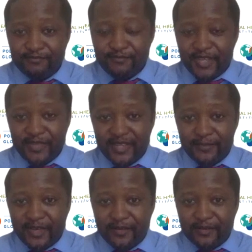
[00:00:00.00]
maybe
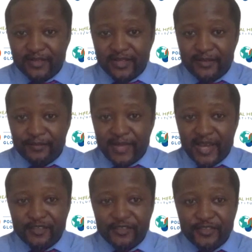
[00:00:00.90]
about
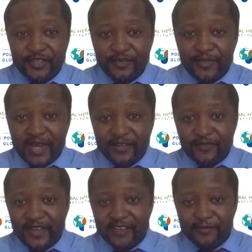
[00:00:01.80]
-3 to
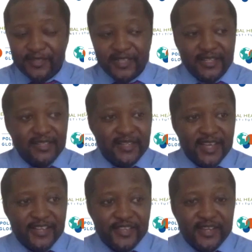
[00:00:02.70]
-5%
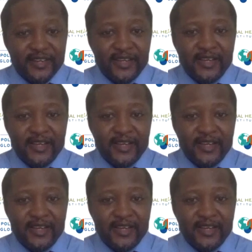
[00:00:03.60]
next year.